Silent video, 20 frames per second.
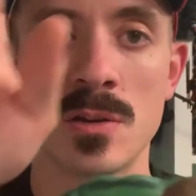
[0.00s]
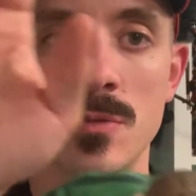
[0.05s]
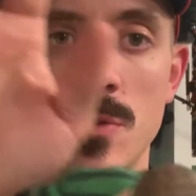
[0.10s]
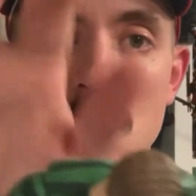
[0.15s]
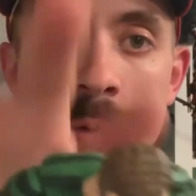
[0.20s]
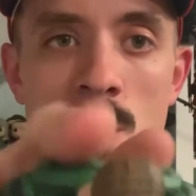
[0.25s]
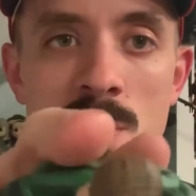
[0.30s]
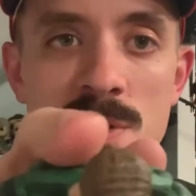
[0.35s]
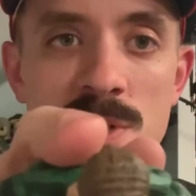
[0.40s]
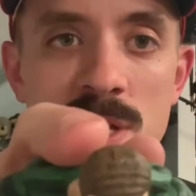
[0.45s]
Of
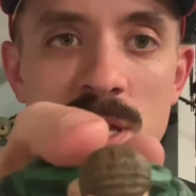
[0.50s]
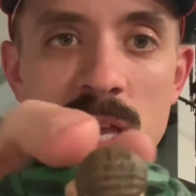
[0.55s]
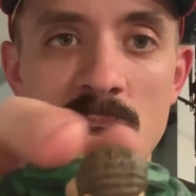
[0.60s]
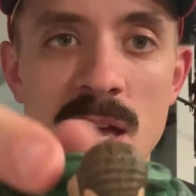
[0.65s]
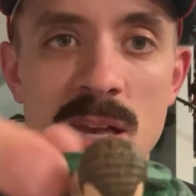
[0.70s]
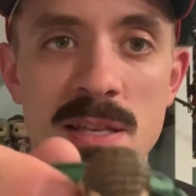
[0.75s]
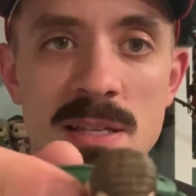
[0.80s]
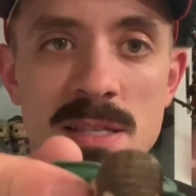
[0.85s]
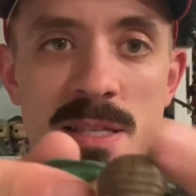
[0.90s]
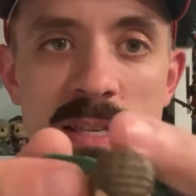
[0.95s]
course, he
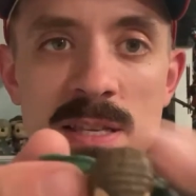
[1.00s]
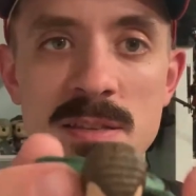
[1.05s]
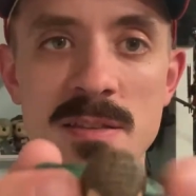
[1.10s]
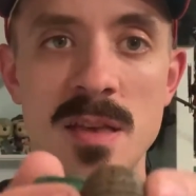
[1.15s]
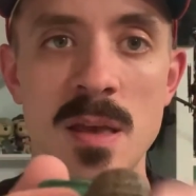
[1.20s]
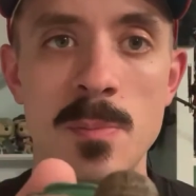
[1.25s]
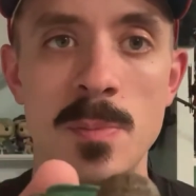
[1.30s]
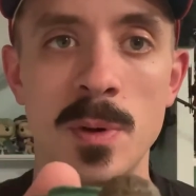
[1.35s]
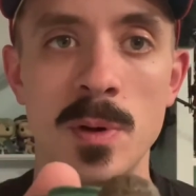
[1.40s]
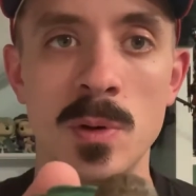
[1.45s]
has the
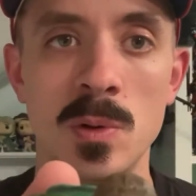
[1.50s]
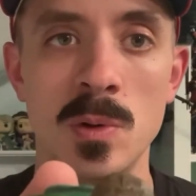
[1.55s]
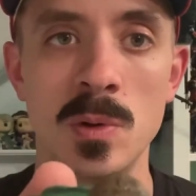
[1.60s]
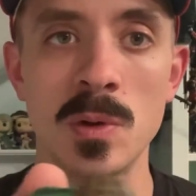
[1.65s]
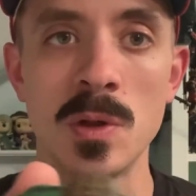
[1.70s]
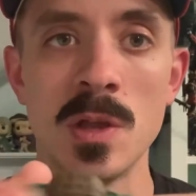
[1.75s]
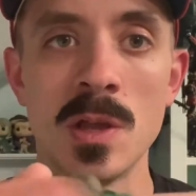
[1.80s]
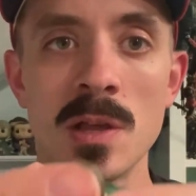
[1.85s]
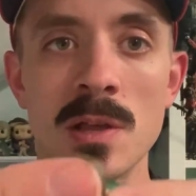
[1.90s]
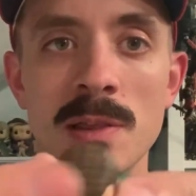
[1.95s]

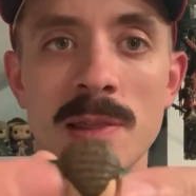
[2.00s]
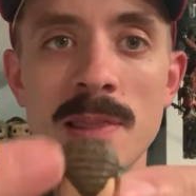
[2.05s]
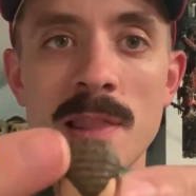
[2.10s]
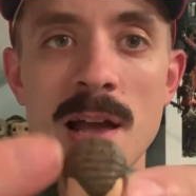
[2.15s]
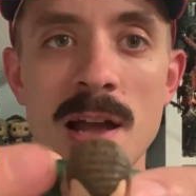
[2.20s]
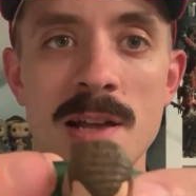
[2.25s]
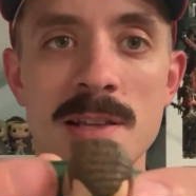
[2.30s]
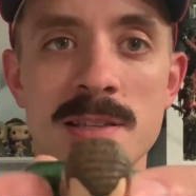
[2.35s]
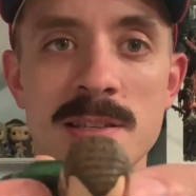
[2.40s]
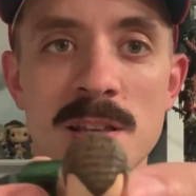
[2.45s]
typical
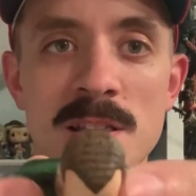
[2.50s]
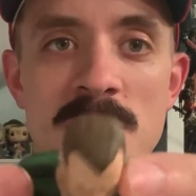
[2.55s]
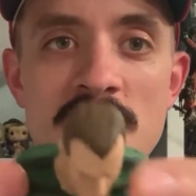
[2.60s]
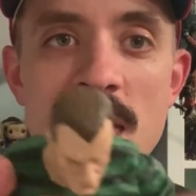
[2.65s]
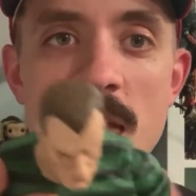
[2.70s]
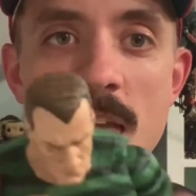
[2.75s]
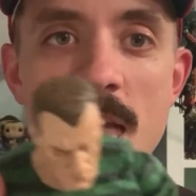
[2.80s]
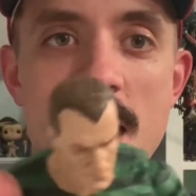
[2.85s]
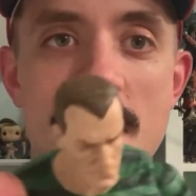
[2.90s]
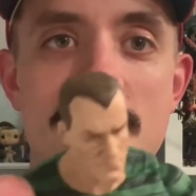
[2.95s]
lines on the
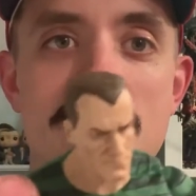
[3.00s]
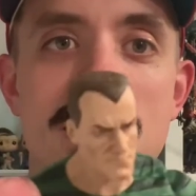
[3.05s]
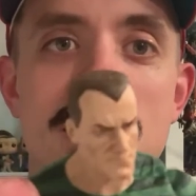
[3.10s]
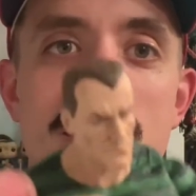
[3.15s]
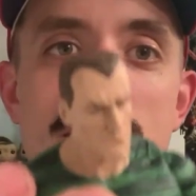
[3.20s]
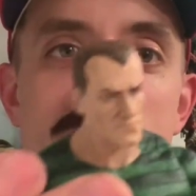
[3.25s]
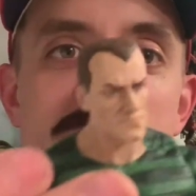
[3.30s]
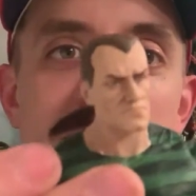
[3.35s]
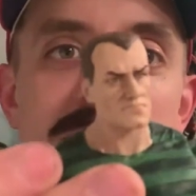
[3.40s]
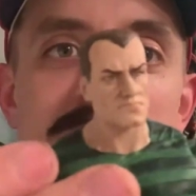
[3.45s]

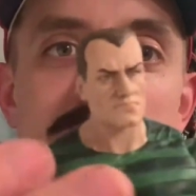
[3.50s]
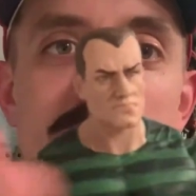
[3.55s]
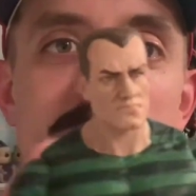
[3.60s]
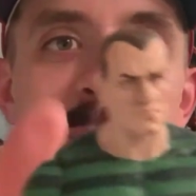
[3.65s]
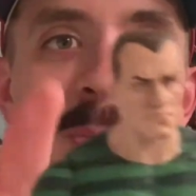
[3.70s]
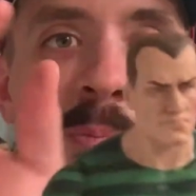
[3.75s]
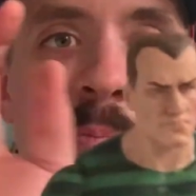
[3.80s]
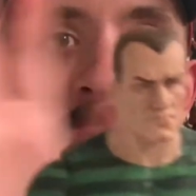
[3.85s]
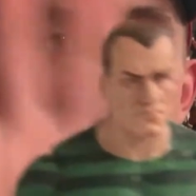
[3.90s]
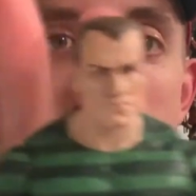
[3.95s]
head,
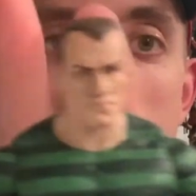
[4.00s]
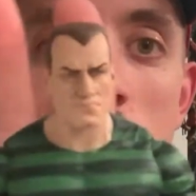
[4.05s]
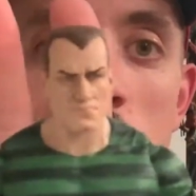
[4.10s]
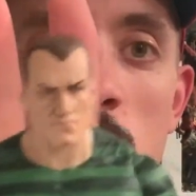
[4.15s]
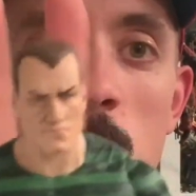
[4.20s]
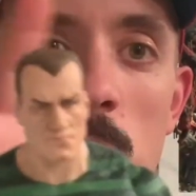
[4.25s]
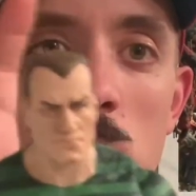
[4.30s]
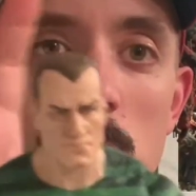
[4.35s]
uh, Marvel